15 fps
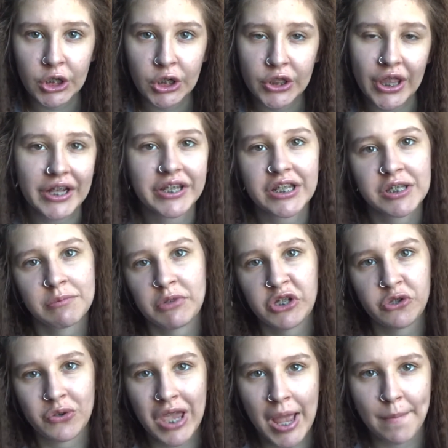that doesn't mean
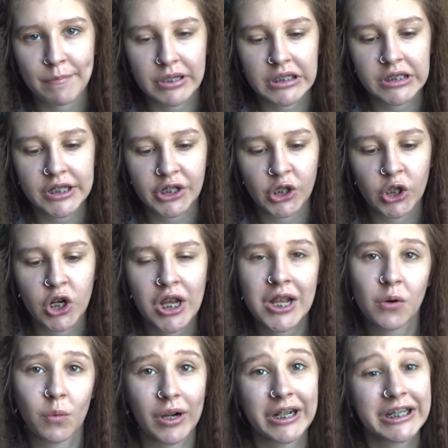you can't be a singer.
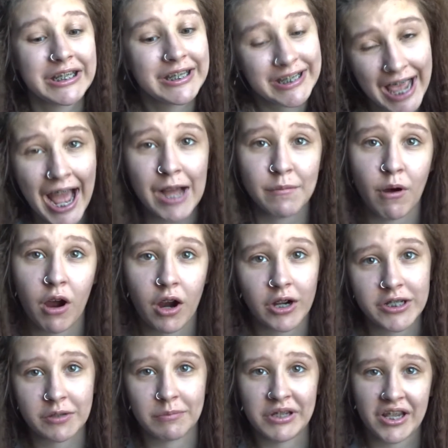Work damn hard
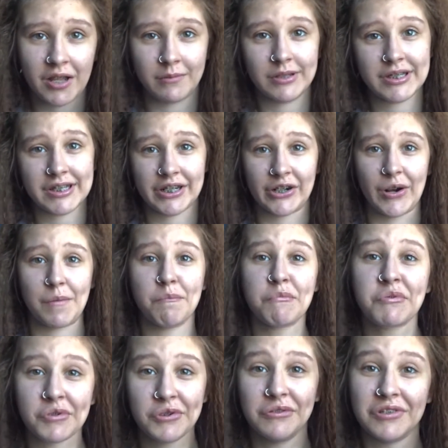to become a singer and
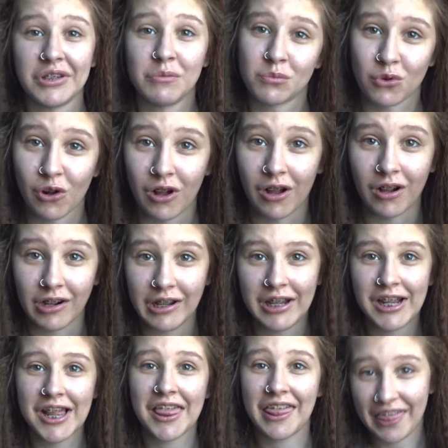prove them wrong.
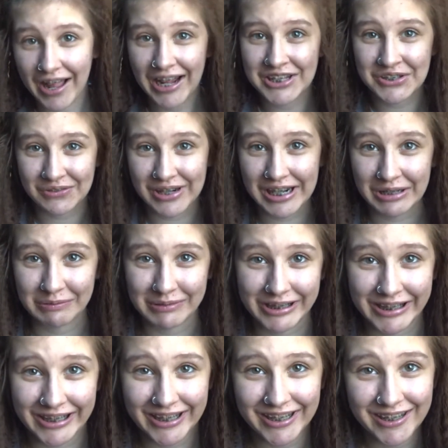That's what I
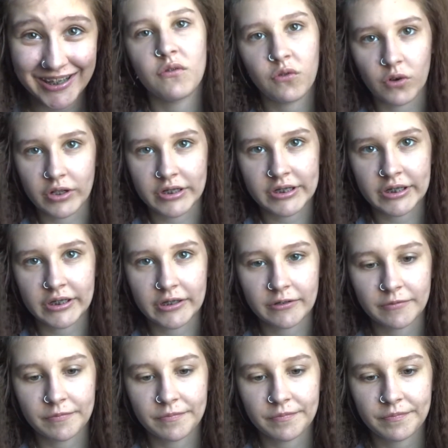mean. 14.
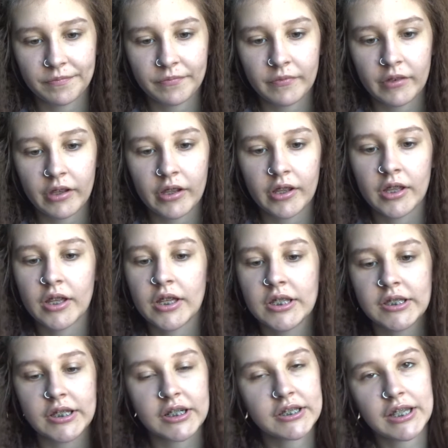
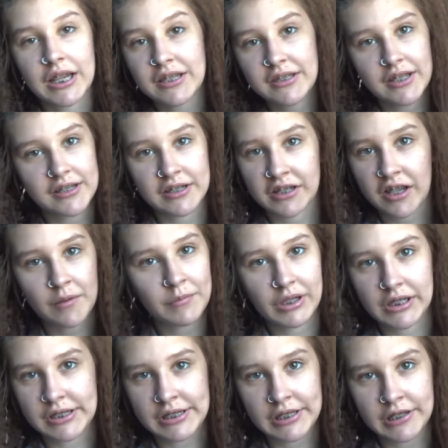Success doesn't come
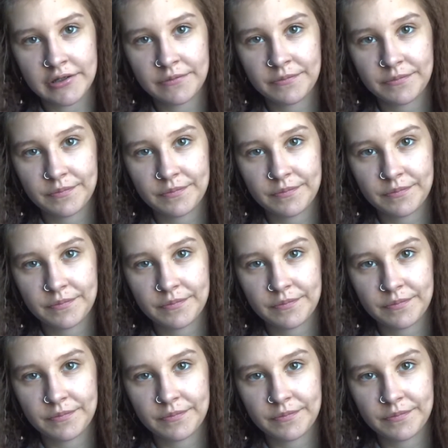easy.